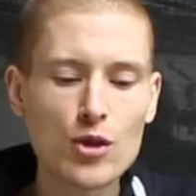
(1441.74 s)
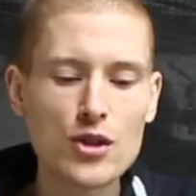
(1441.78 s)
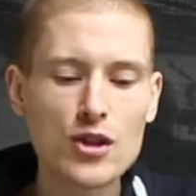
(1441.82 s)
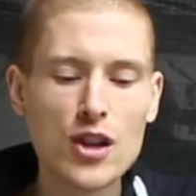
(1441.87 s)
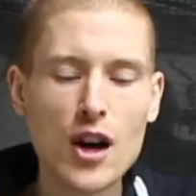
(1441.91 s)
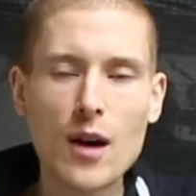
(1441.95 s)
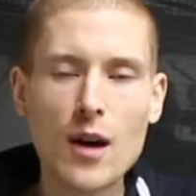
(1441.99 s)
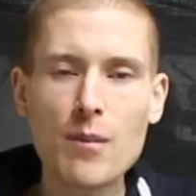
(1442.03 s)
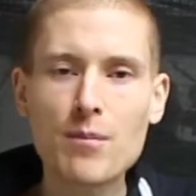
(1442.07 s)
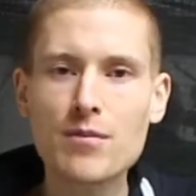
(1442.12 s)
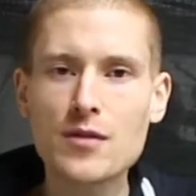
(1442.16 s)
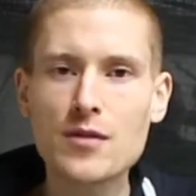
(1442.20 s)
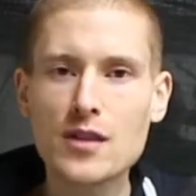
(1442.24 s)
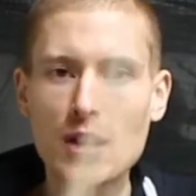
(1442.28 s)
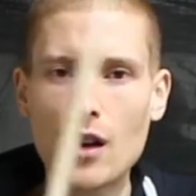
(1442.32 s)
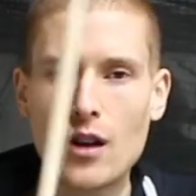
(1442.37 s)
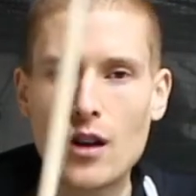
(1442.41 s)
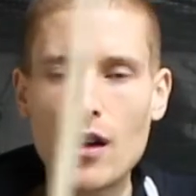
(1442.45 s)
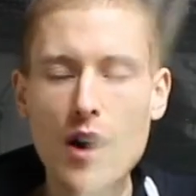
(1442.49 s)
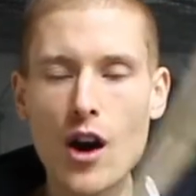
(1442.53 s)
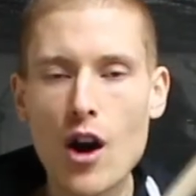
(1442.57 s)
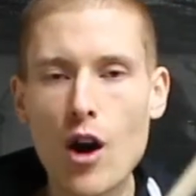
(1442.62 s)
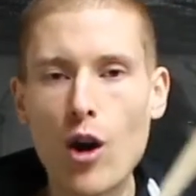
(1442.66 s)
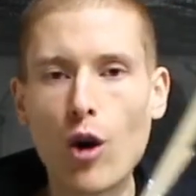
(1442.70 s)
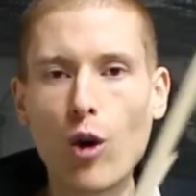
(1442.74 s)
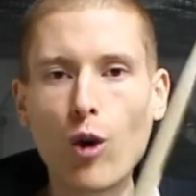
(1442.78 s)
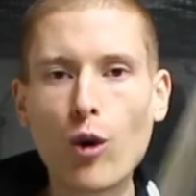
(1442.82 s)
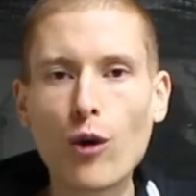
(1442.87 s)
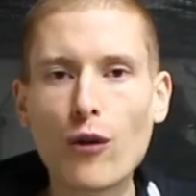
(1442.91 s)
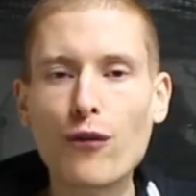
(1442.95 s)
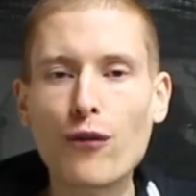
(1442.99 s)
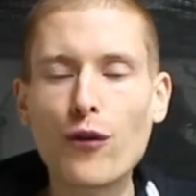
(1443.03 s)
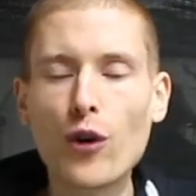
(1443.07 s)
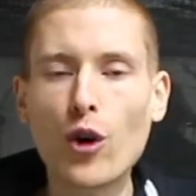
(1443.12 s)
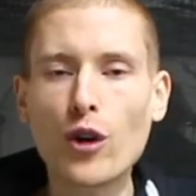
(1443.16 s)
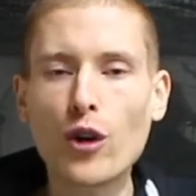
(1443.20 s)
tom, so all
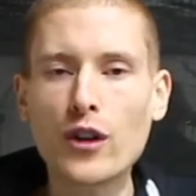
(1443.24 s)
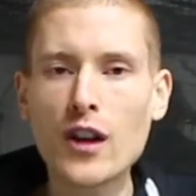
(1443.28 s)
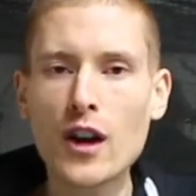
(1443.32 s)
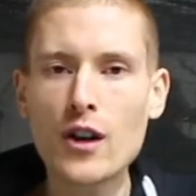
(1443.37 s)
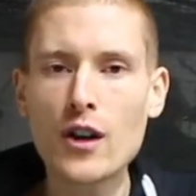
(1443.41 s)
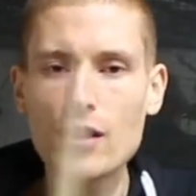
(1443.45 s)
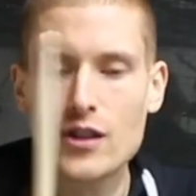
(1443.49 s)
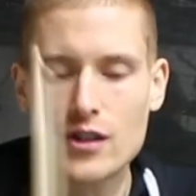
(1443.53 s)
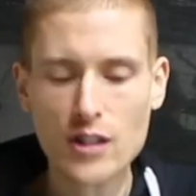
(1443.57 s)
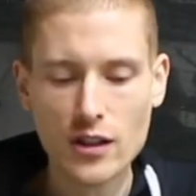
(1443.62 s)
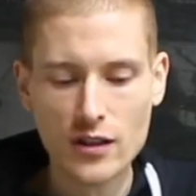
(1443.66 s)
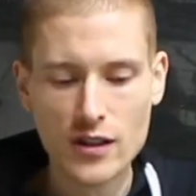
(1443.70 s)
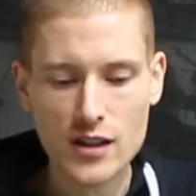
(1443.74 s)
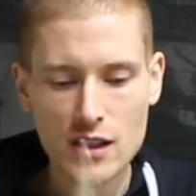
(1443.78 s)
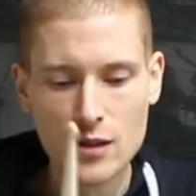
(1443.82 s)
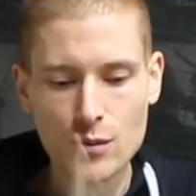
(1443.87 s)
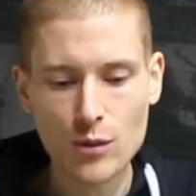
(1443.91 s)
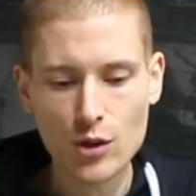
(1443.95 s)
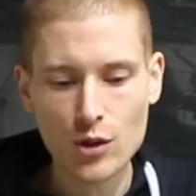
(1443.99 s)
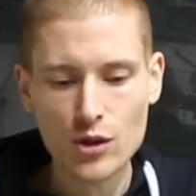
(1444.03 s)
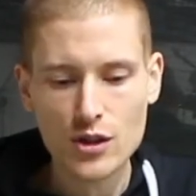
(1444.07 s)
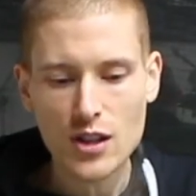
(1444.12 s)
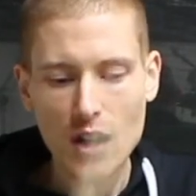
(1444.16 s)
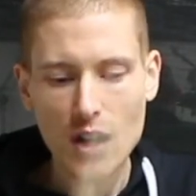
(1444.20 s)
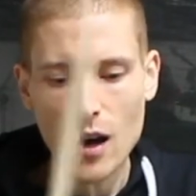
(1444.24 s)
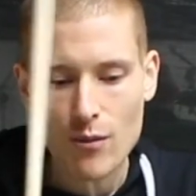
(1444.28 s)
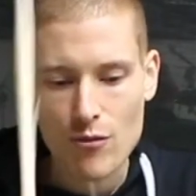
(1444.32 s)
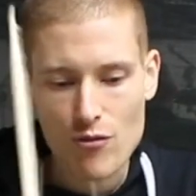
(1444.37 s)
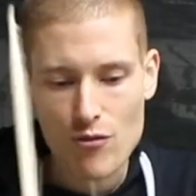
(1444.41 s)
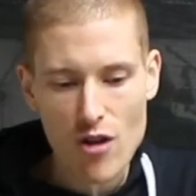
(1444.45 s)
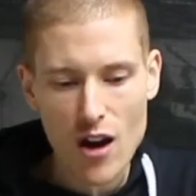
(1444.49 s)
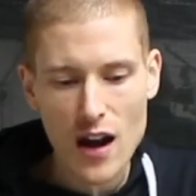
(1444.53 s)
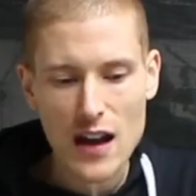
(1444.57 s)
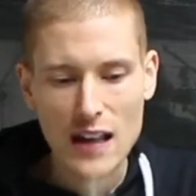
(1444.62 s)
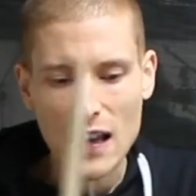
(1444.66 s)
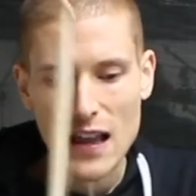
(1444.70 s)
4 notes on the small tom,
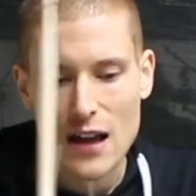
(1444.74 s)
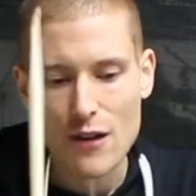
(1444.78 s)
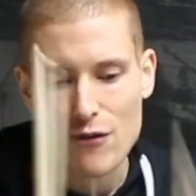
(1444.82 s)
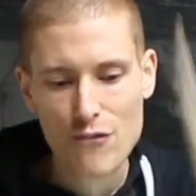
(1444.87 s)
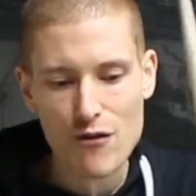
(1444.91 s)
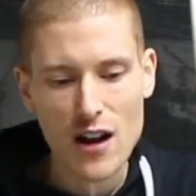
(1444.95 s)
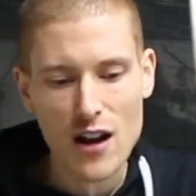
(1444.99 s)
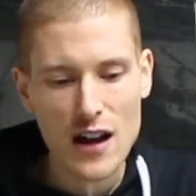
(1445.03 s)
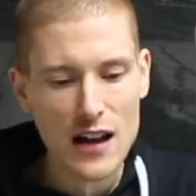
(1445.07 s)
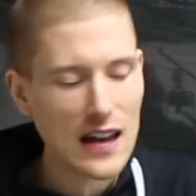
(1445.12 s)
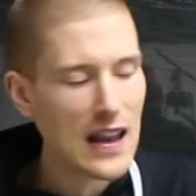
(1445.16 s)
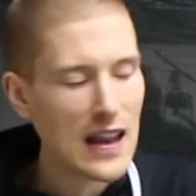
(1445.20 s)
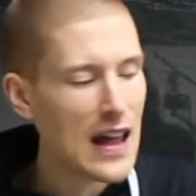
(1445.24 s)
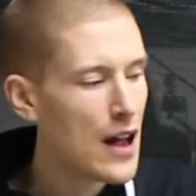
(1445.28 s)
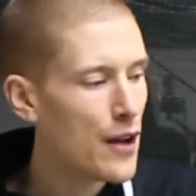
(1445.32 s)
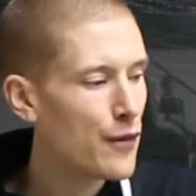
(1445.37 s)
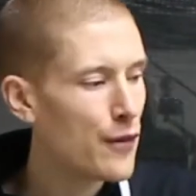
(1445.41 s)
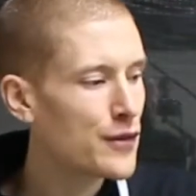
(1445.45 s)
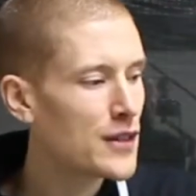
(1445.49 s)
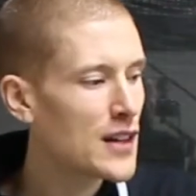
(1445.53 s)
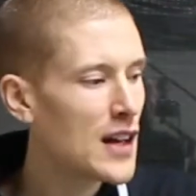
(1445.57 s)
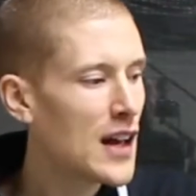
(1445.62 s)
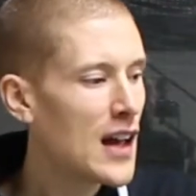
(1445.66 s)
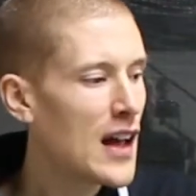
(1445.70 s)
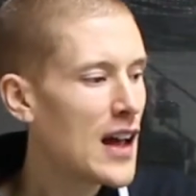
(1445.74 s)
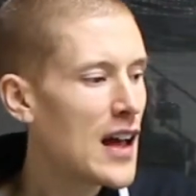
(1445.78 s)
right, left.